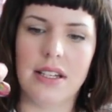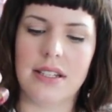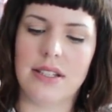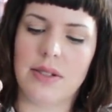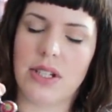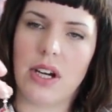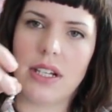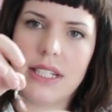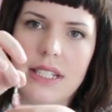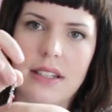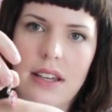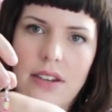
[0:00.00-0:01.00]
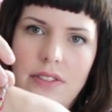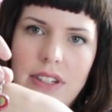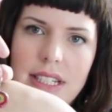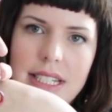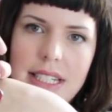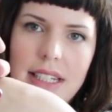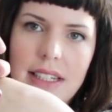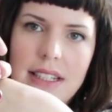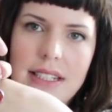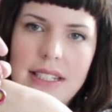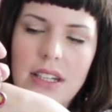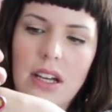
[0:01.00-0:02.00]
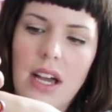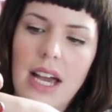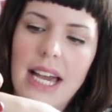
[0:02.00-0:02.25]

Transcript: So it's hard to, I don't know if you can see against here.